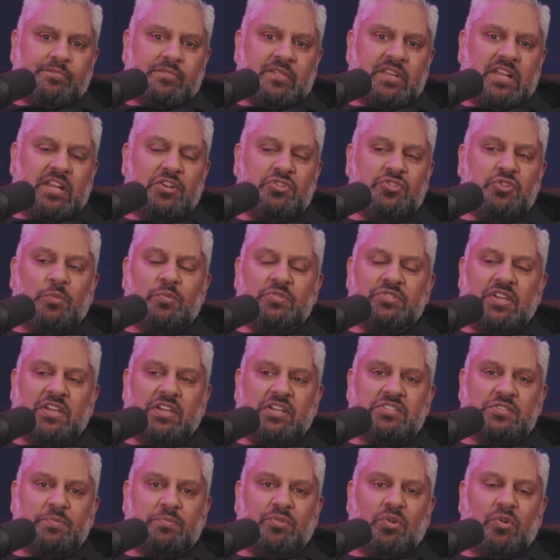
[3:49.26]
and it's almost like
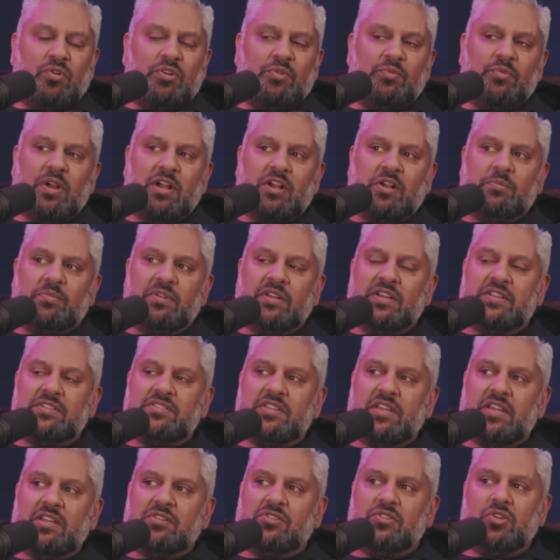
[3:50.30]
it's a broken record, but I
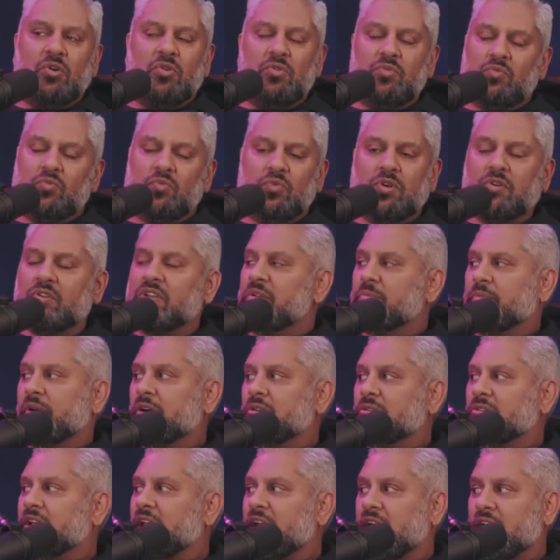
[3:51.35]
say, don't worry
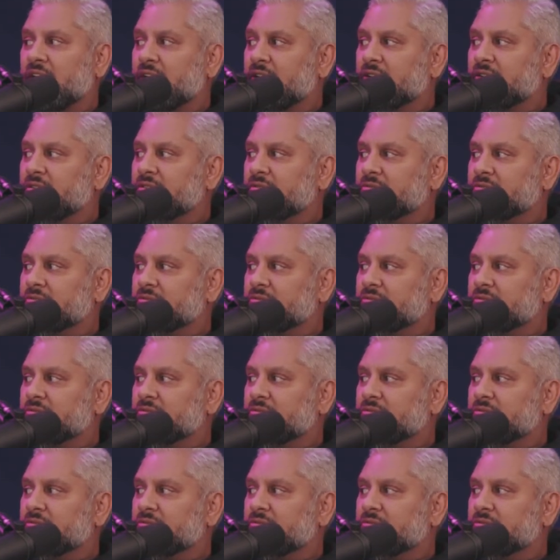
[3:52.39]
about Canada.